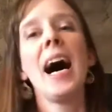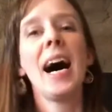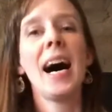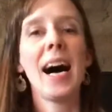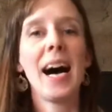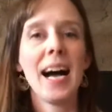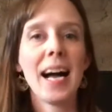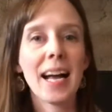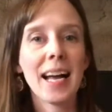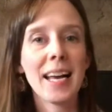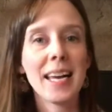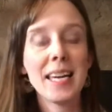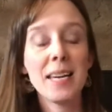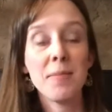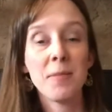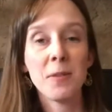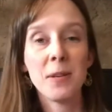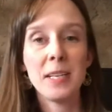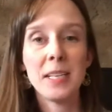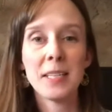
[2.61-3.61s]
I
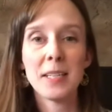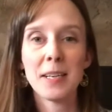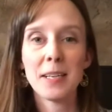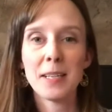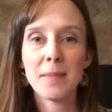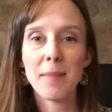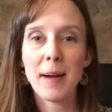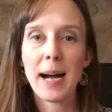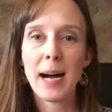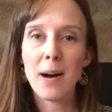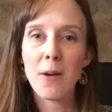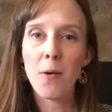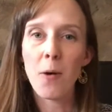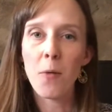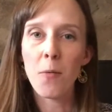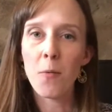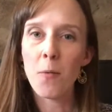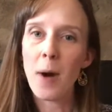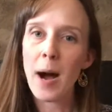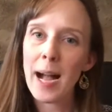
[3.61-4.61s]
am going to talk about
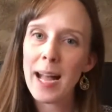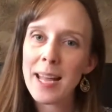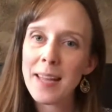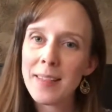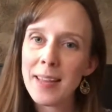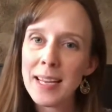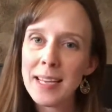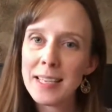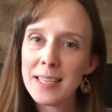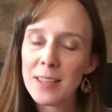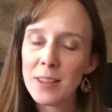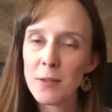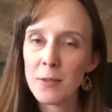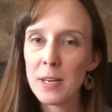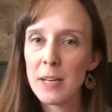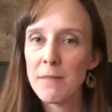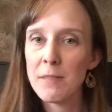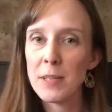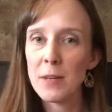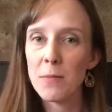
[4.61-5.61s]
why I like to
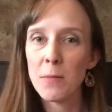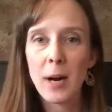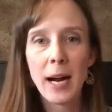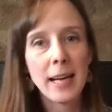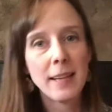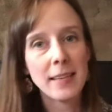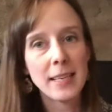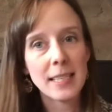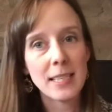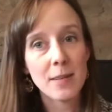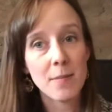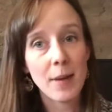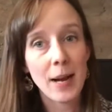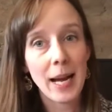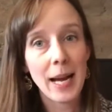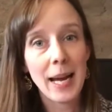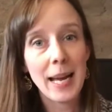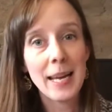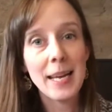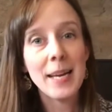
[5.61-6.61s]
thrift and why I like to
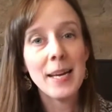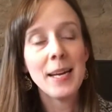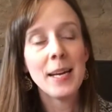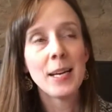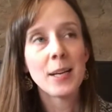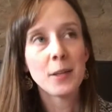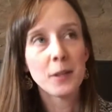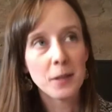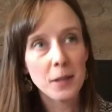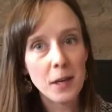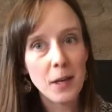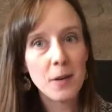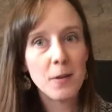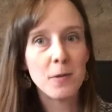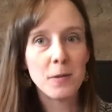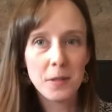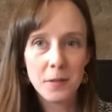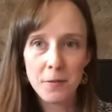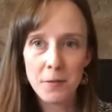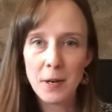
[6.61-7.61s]
buy
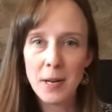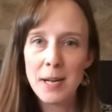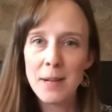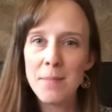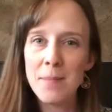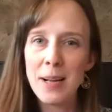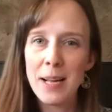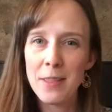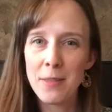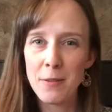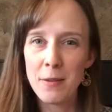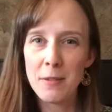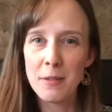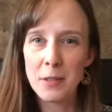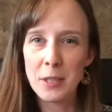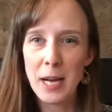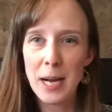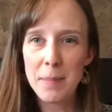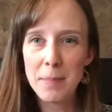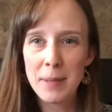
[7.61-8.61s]
clothes from a thrift
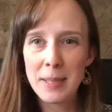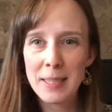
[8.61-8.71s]
shop.